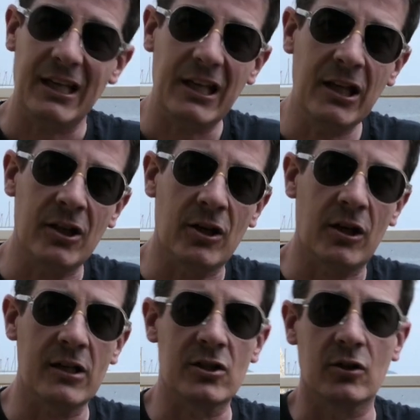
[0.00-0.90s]
either,
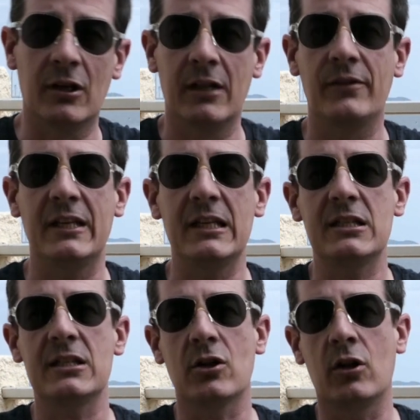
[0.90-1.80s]
and so this
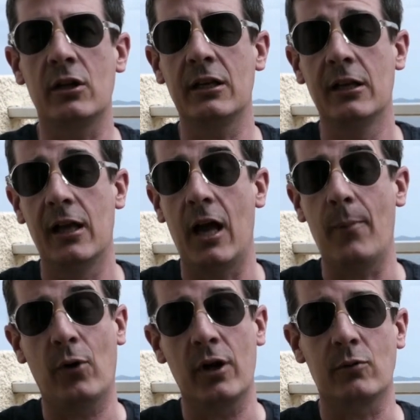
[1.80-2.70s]
is only a
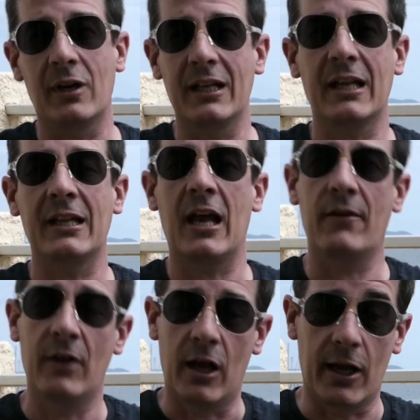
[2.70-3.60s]
point where you can
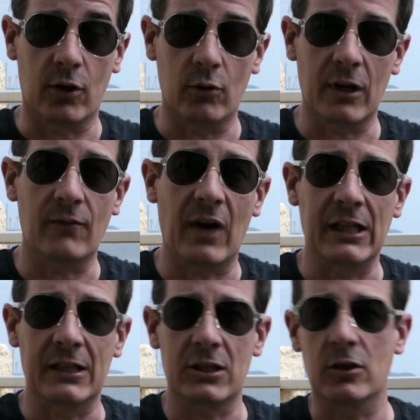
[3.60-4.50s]
have a good
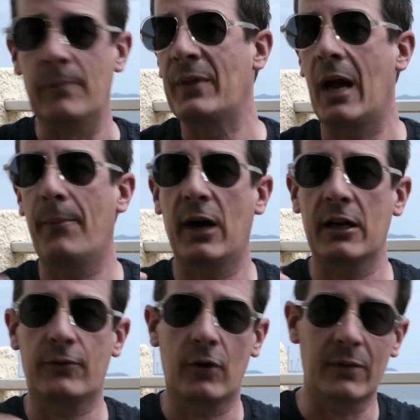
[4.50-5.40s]
advantage. So
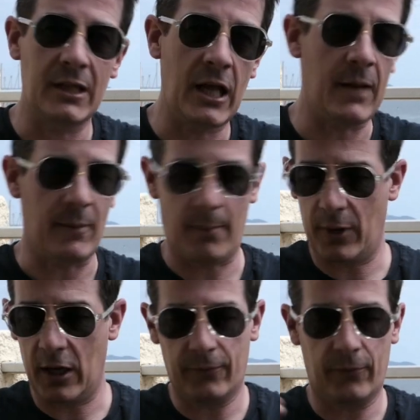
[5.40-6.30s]
apart from the name,
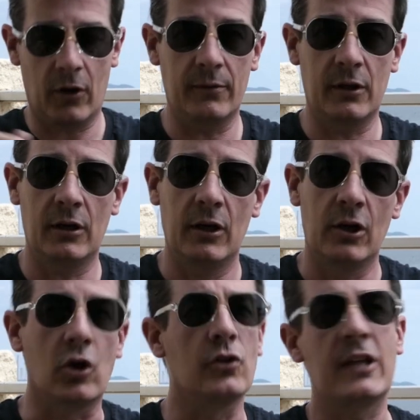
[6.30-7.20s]
apart from the
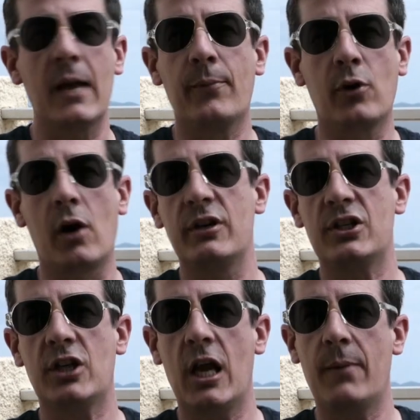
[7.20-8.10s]
contemporary
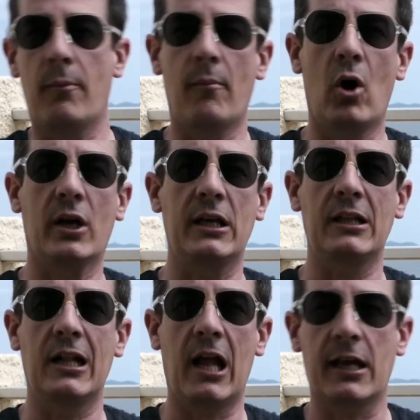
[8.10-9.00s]
shape mocking
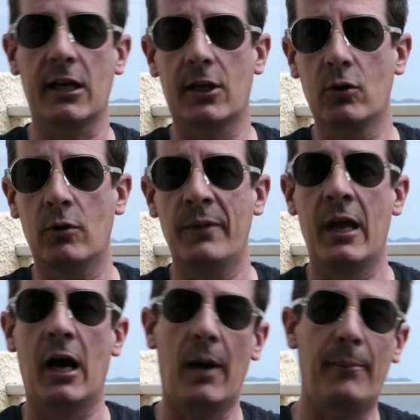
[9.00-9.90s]
the Leica Q,
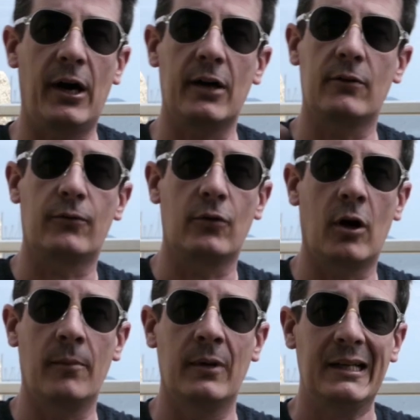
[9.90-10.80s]
apart
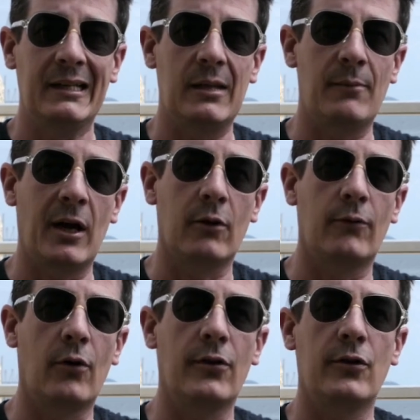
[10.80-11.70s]
from the micro
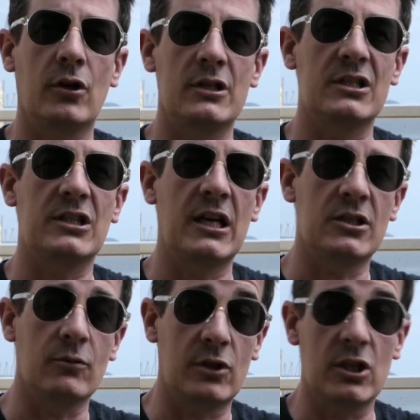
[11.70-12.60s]
four thirds
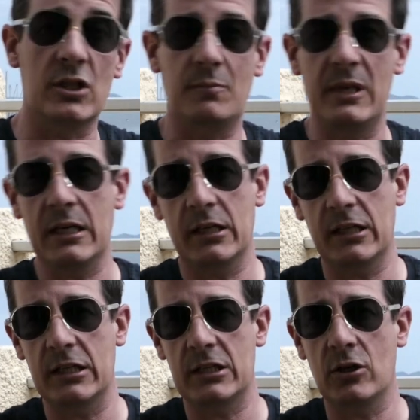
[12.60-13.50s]
sensor, which is bigger
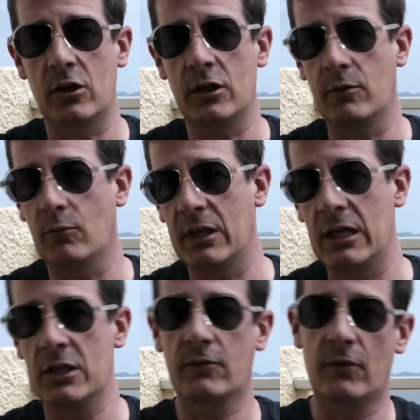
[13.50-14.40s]
than the Sony 1
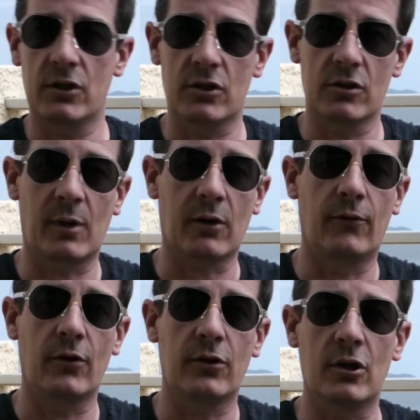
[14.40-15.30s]
inch versus micro
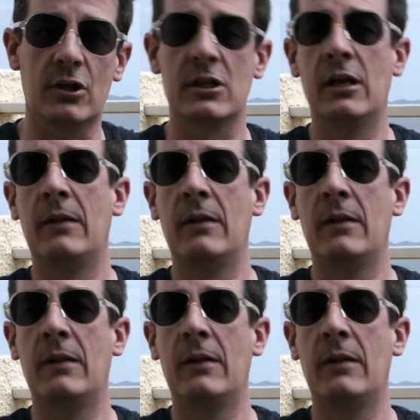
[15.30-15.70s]
four thirds,